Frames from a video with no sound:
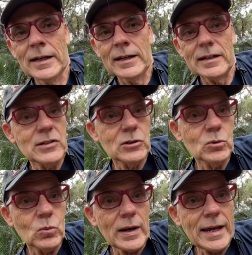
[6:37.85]
is you can do it
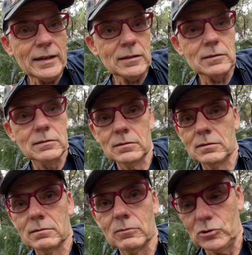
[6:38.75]
one-handed,
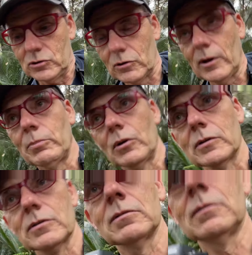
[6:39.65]
which is a great bonus.